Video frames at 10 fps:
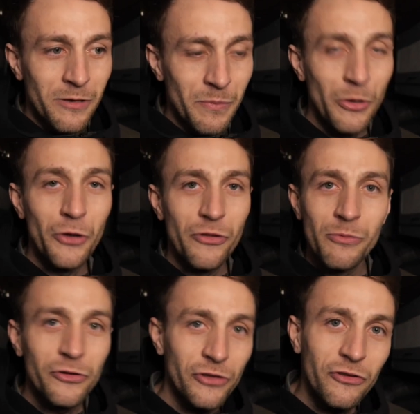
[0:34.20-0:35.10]
and putting
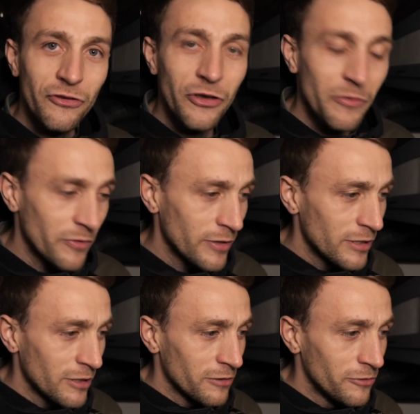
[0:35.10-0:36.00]
them on YouTube.
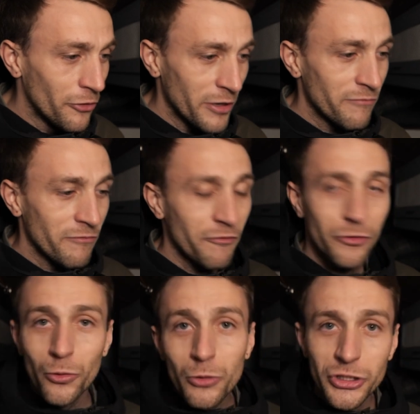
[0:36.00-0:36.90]
Not even for
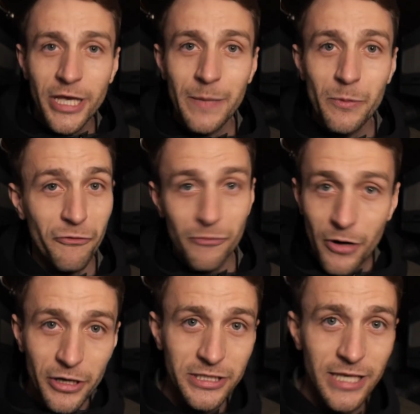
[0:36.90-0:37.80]
your sake, but for
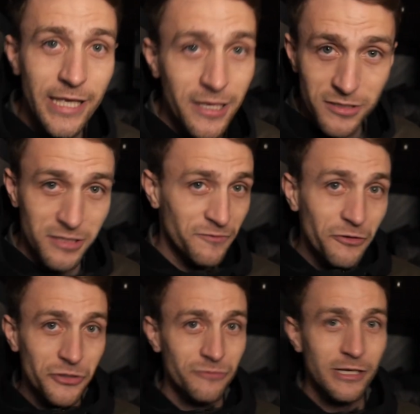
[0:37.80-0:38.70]
my sake as
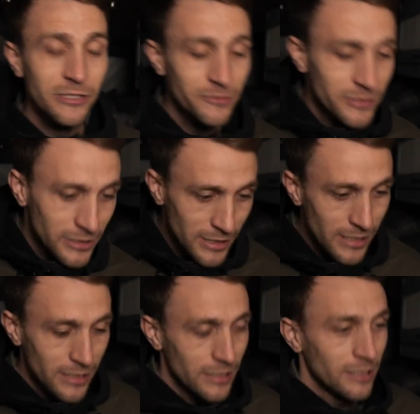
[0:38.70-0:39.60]
Future Records.
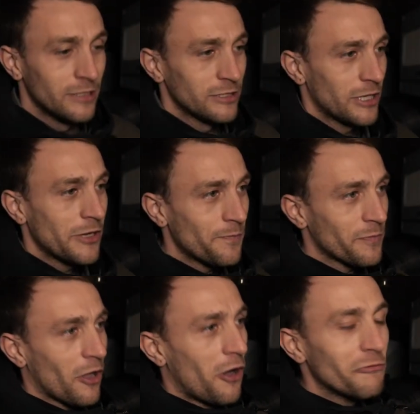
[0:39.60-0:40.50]
So
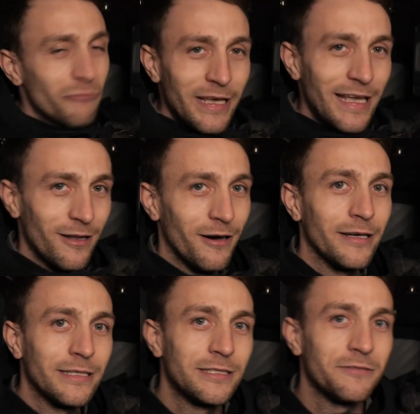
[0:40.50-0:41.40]
I
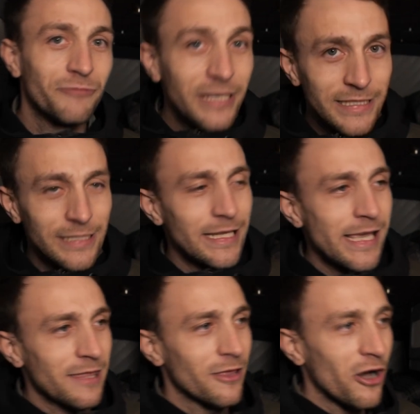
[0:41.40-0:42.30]
realised
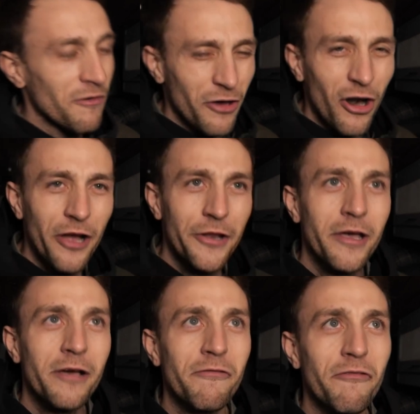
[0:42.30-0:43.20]
recently that I've kind
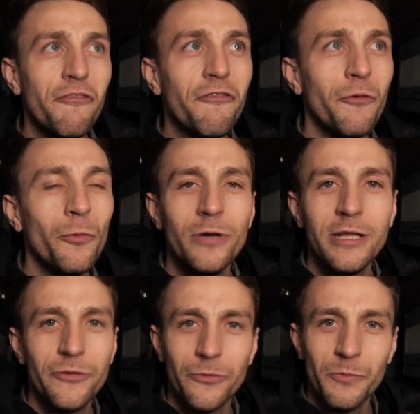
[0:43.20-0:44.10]
of fallen
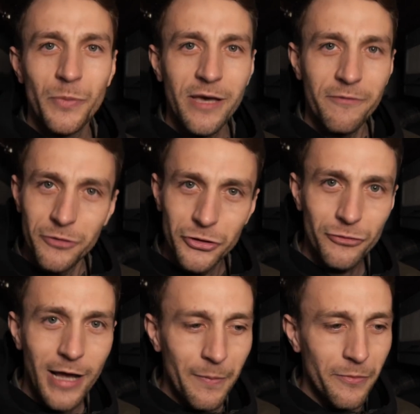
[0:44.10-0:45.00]
into a bit of a
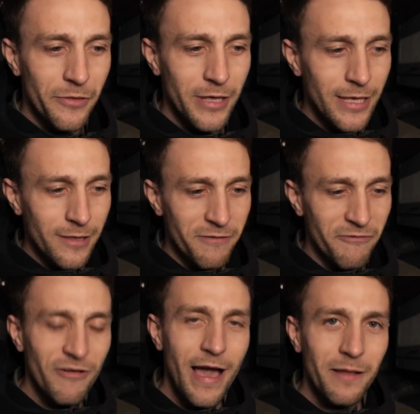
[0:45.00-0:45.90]
trap, the
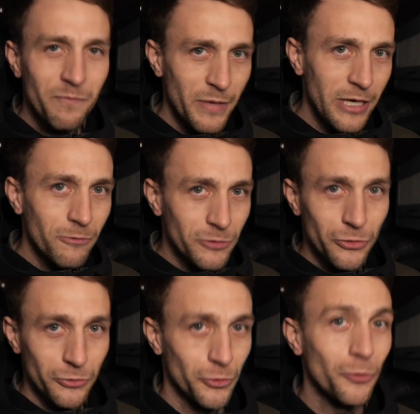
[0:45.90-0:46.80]
van build
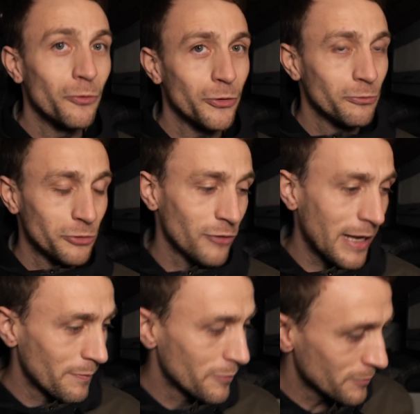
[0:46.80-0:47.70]
tutorial
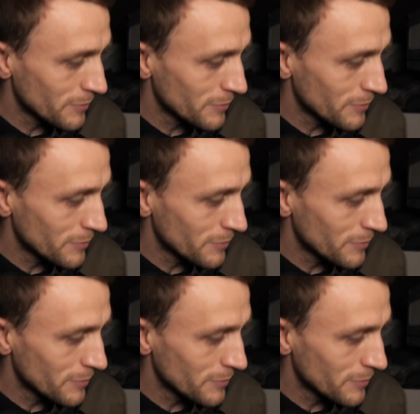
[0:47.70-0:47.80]
trap,